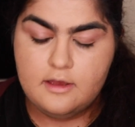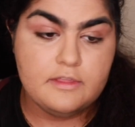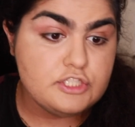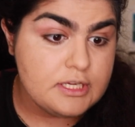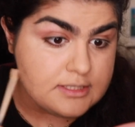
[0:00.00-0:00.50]

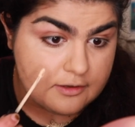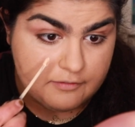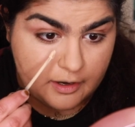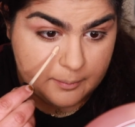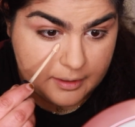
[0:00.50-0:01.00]
This shit is like
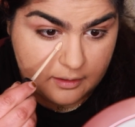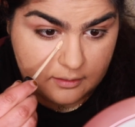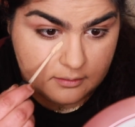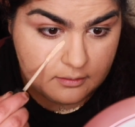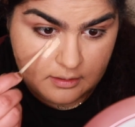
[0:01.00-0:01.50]
very
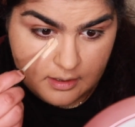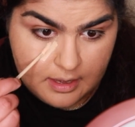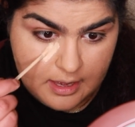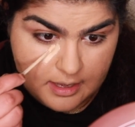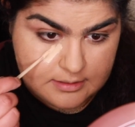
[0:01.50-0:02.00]
pale
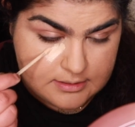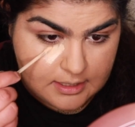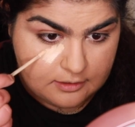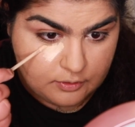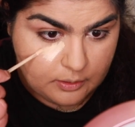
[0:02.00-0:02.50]
and it's
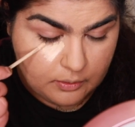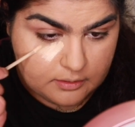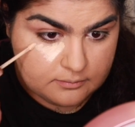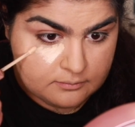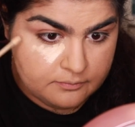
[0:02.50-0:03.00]
kind of what I want.
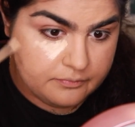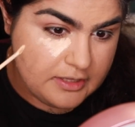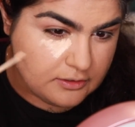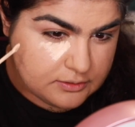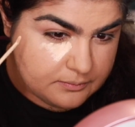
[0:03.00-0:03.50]

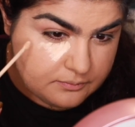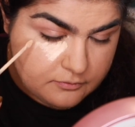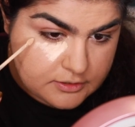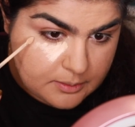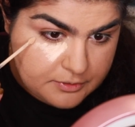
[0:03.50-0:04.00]
It also,
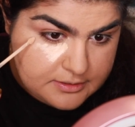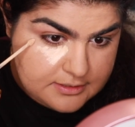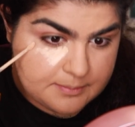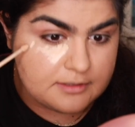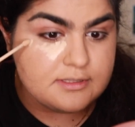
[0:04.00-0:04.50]
for some reason,
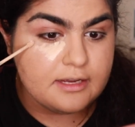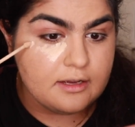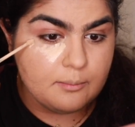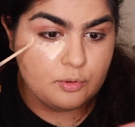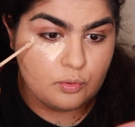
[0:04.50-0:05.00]
smells like
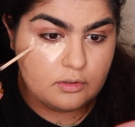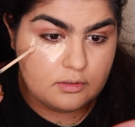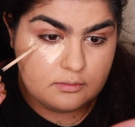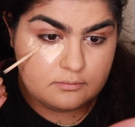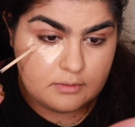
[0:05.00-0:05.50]
a
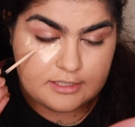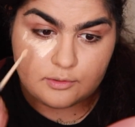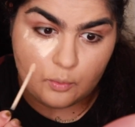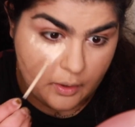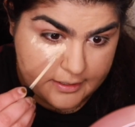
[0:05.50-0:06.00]
pool. I don't
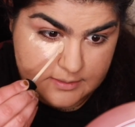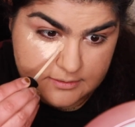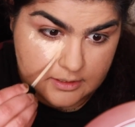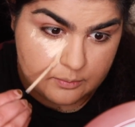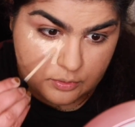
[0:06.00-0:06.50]
know why it
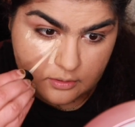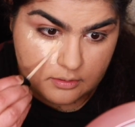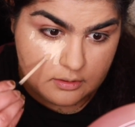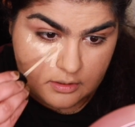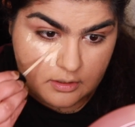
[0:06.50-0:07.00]
smells like a pool,
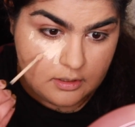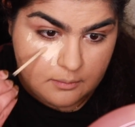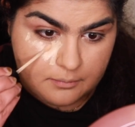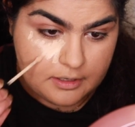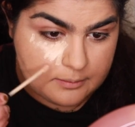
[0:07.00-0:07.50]

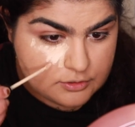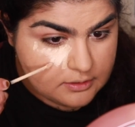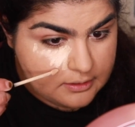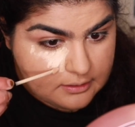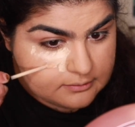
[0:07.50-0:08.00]
but I'm just
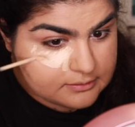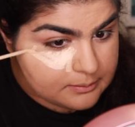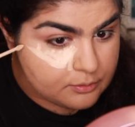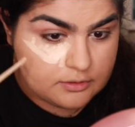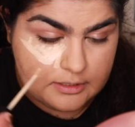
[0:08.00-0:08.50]
gonna like
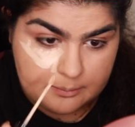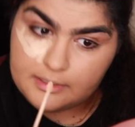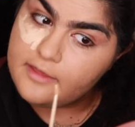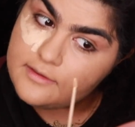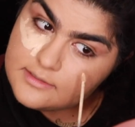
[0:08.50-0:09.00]
liberally
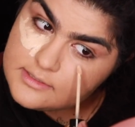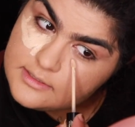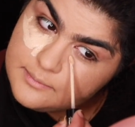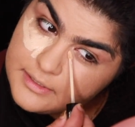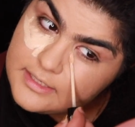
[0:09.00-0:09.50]
apply this
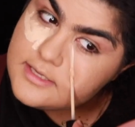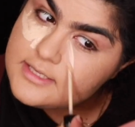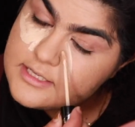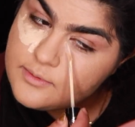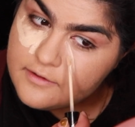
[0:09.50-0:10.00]
because
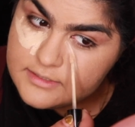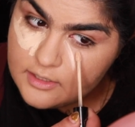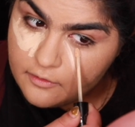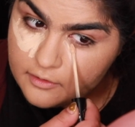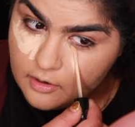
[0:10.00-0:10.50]
that's what I've seen
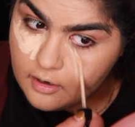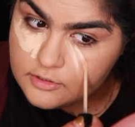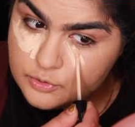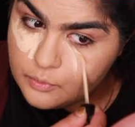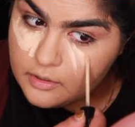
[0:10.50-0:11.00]
all the
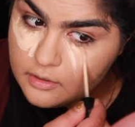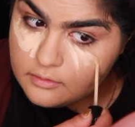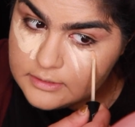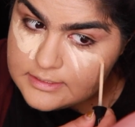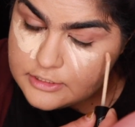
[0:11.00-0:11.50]
contour
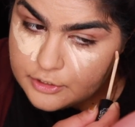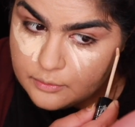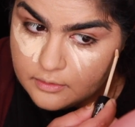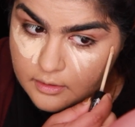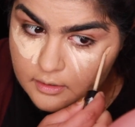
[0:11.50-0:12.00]
girlies do.